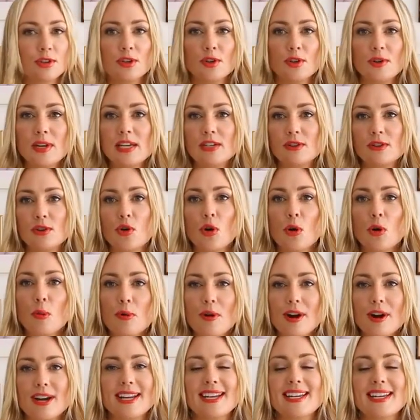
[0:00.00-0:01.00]

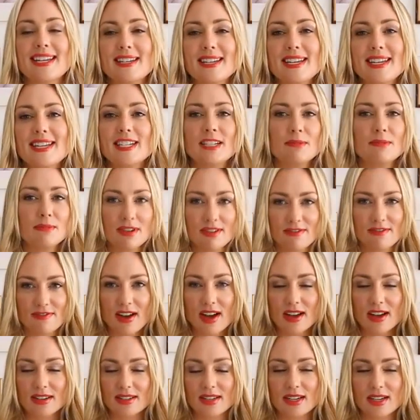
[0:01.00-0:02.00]
incorporating intermittent
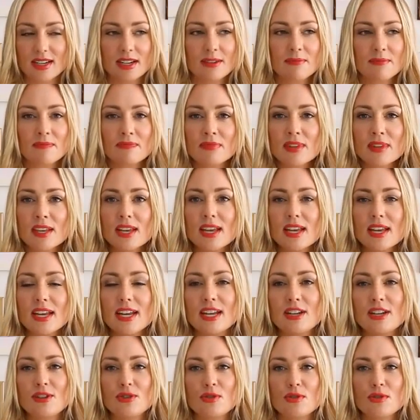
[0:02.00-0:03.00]
fasting
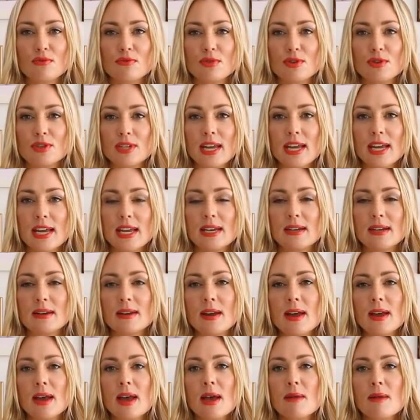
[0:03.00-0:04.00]
in your routine,